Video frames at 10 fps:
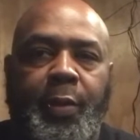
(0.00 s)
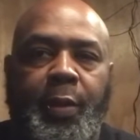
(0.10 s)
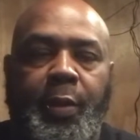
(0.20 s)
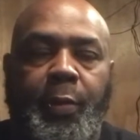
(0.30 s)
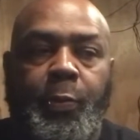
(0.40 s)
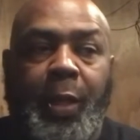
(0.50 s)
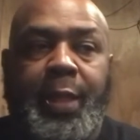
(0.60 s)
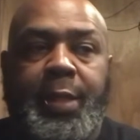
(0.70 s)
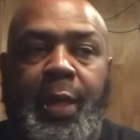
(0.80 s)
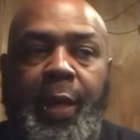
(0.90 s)
the
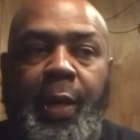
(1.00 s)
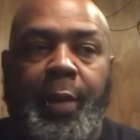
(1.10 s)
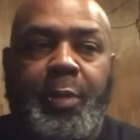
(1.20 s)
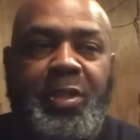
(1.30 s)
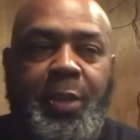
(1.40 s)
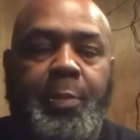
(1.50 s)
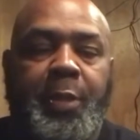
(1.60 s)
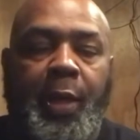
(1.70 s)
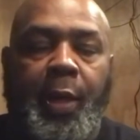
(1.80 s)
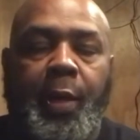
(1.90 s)
wait time the ship
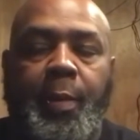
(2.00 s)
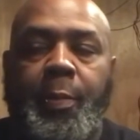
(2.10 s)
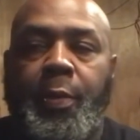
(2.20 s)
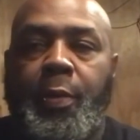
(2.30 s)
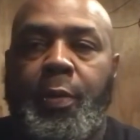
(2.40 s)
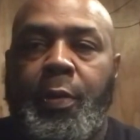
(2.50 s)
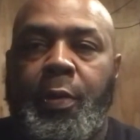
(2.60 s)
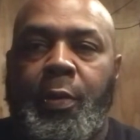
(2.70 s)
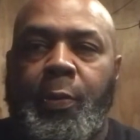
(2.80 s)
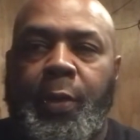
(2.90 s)
time
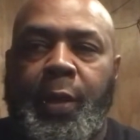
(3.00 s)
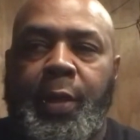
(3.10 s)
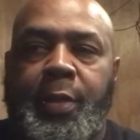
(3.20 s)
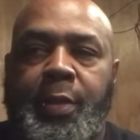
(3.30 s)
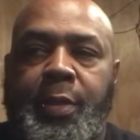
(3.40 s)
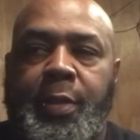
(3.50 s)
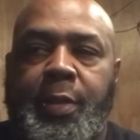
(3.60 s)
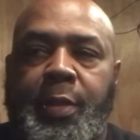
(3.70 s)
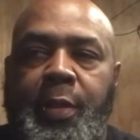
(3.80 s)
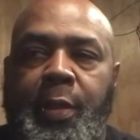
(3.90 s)
was
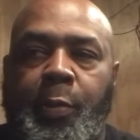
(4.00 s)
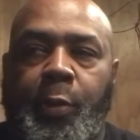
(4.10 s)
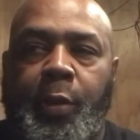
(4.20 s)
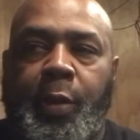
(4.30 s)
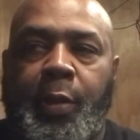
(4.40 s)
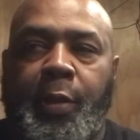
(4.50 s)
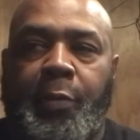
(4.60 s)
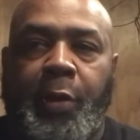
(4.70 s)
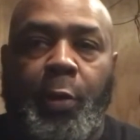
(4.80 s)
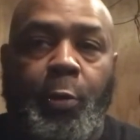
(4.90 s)
it would
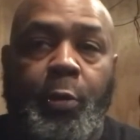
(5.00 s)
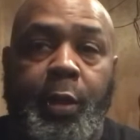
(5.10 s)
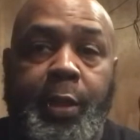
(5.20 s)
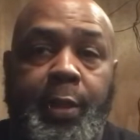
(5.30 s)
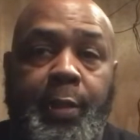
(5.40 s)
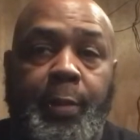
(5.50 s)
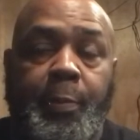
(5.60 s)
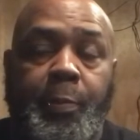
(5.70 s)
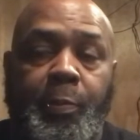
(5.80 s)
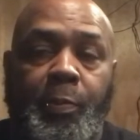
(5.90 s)
if I ordered
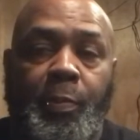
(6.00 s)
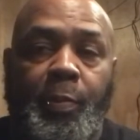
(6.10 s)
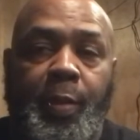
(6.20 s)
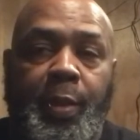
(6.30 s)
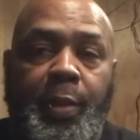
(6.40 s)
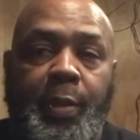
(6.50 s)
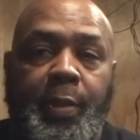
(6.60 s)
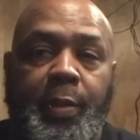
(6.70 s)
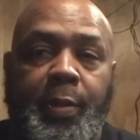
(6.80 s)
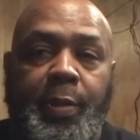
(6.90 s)
them
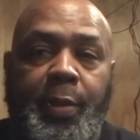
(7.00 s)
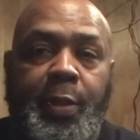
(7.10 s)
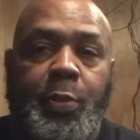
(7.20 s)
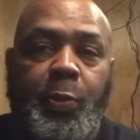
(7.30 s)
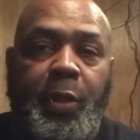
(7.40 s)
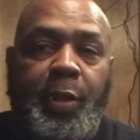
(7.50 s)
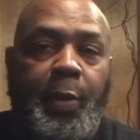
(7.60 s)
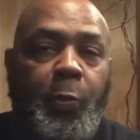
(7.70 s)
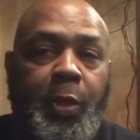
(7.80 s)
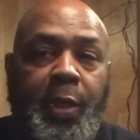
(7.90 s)
this week they
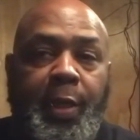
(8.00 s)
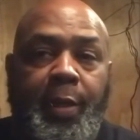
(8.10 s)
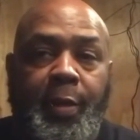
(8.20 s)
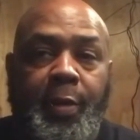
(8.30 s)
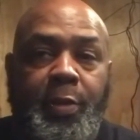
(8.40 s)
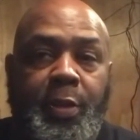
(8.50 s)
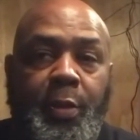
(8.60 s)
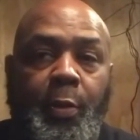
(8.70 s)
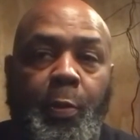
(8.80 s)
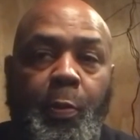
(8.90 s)
wouldn't get here
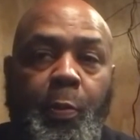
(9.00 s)
until